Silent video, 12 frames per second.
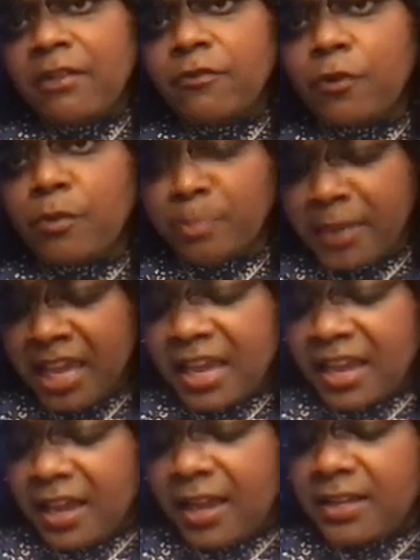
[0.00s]
for
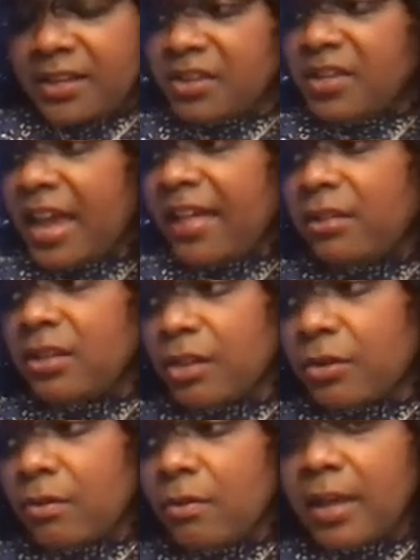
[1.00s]
me to tell
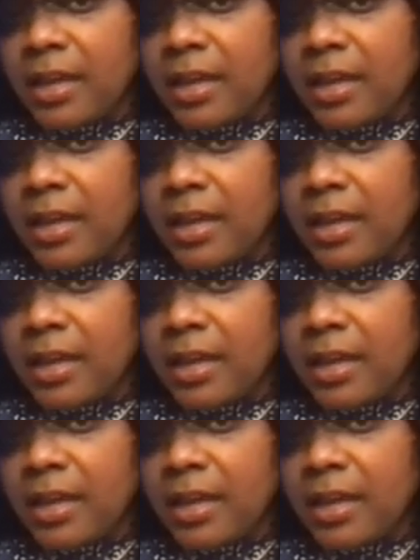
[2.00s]
you